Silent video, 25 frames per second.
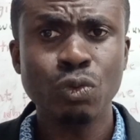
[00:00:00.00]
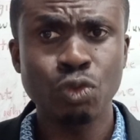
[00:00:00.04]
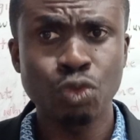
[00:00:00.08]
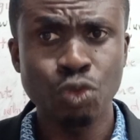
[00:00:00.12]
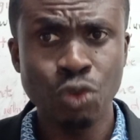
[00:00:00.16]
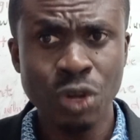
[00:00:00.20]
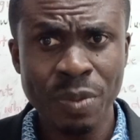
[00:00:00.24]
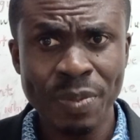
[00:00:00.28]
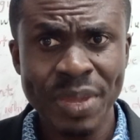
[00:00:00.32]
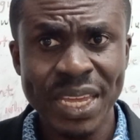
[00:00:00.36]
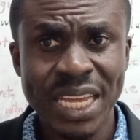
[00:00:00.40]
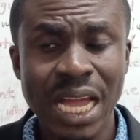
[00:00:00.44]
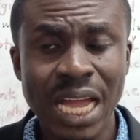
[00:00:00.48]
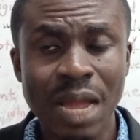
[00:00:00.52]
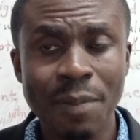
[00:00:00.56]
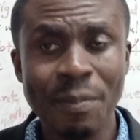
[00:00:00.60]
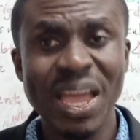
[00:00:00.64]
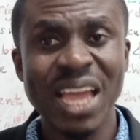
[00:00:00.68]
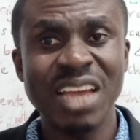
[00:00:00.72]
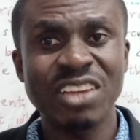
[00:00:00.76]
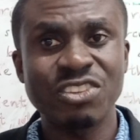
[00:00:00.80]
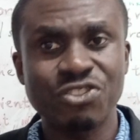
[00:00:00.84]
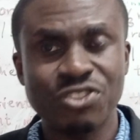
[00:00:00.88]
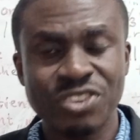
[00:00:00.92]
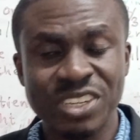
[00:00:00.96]
So they
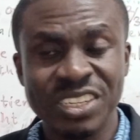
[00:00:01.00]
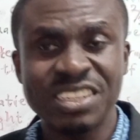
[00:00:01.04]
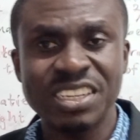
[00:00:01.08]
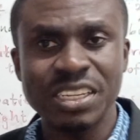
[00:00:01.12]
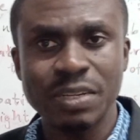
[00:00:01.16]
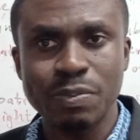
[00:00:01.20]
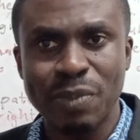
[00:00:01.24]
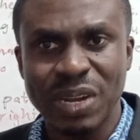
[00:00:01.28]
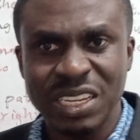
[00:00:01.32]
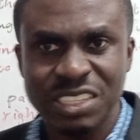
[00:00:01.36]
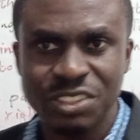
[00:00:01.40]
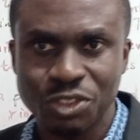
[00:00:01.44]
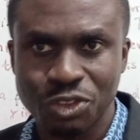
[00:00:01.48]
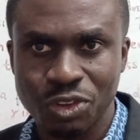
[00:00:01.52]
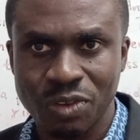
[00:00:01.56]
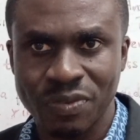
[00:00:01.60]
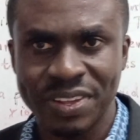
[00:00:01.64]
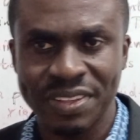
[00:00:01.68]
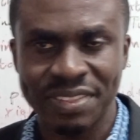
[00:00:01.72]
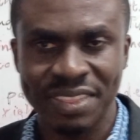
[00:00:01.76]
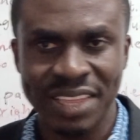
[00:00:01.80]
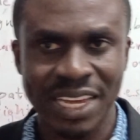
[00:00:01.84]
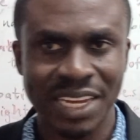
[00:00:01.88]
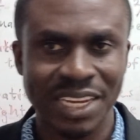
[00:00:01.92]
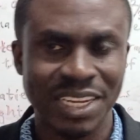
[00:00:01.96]
become extrinsic muscles of
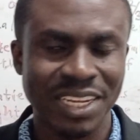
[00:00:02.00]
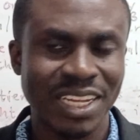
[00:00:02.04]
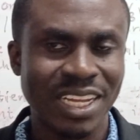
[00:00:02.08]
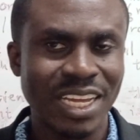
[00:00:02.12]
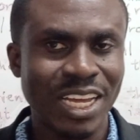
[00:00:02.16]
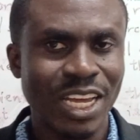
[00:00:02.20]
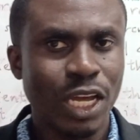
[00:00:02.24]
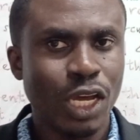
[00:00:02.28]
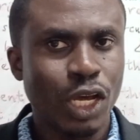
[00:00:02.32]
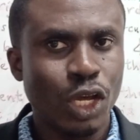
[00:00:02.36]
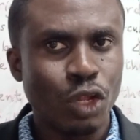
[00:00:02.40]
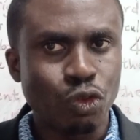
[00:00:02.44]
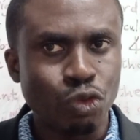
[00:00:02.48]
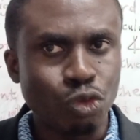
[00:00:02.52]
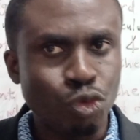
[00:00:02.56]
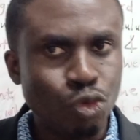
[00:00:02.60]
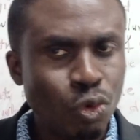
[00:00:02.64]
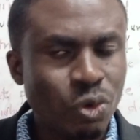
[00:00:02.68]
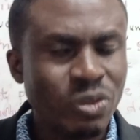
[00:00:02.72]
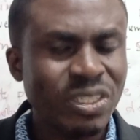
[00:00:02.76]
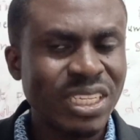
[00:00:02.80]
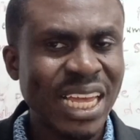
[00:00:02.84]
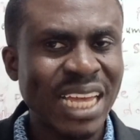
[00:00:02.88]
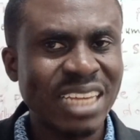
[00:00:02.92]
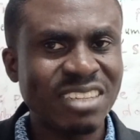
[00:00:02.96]
the tongue.
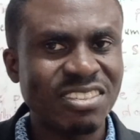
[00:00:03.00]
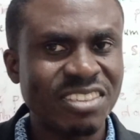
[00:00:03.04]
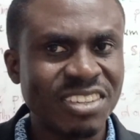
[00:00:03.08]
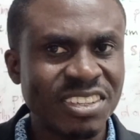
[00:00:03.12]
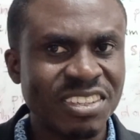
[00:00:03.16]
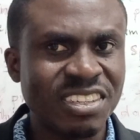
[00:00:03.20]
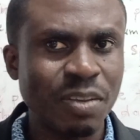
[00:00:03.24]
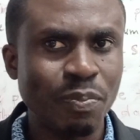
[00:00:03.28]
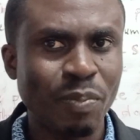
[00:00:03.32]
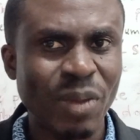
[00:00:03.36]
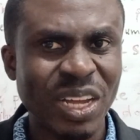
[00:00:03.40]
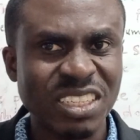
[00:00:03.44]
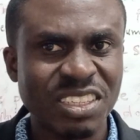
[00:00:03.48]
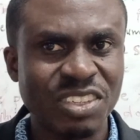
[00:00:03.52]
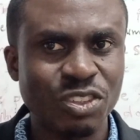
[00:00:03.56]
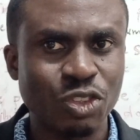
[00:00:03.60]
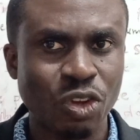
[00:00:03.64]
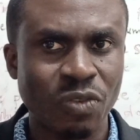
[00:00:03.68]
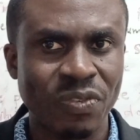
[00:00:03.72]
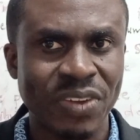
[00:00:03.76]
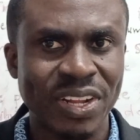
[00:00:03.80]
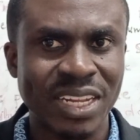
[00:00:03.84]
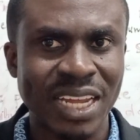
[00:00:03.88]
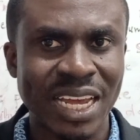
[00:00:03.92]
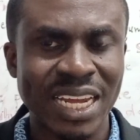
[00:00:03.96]
Those extrinsic muscles
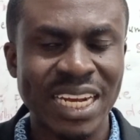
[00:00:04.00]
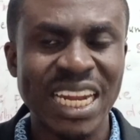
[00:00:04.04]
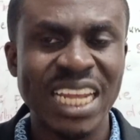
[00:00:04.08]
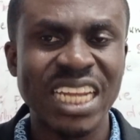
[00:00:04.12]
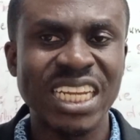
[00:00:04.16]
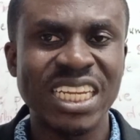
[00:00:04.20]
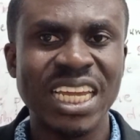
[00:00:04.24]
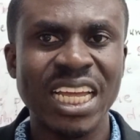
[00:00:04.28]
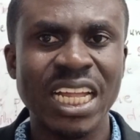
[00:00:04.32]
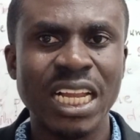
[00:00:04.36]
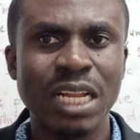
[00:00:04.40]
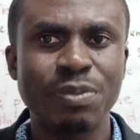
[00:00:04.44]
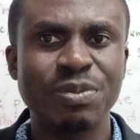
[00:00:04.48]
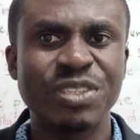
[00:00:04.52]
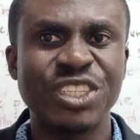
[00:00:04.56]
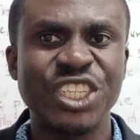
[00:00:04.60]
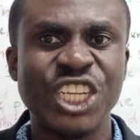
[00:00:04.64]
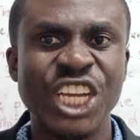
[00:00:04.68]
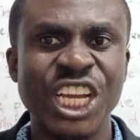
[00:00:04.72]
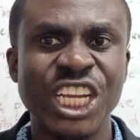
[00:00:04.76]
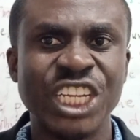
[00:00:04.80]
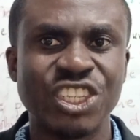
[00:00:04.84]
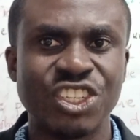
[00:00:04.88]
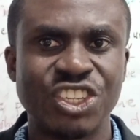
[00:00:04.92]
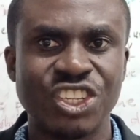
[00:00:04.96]
of the tongue, they help
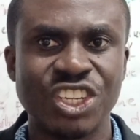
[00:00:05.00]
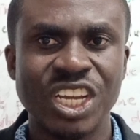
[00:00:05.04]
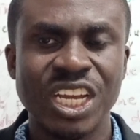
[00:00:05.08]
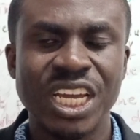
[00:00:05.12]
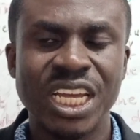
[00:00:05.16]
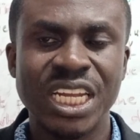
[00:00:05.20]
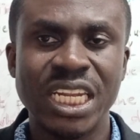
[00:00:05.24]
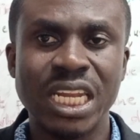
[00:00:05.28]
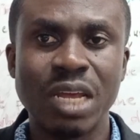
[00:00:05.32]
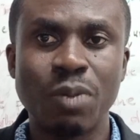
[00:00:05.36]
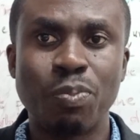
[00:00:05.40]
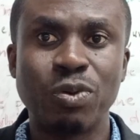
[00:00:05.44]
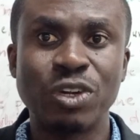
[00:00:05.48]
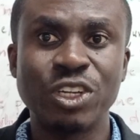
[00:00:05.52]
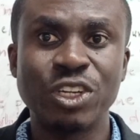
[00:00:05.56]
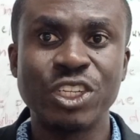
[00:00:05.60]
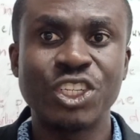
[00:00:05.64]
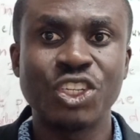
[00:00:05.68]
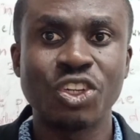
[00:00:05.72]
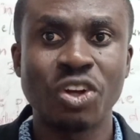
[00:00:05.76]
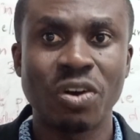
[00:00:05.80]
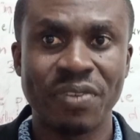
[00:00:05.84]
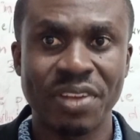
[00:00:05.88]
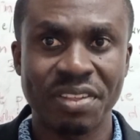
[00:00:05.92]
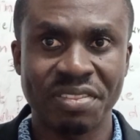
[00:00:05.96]
change the
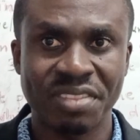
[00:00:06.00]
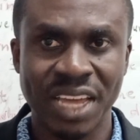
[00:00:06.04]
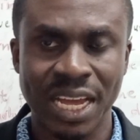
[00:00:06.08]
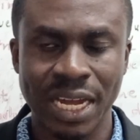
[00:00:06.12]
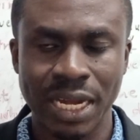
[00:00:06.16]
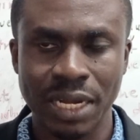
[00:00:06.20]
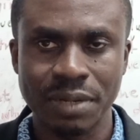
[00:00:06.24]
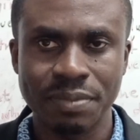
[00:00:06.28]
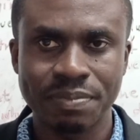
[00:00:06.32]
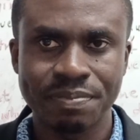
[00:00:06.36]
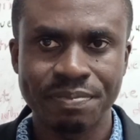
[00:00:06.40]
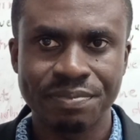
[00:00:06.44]
position of the tongue.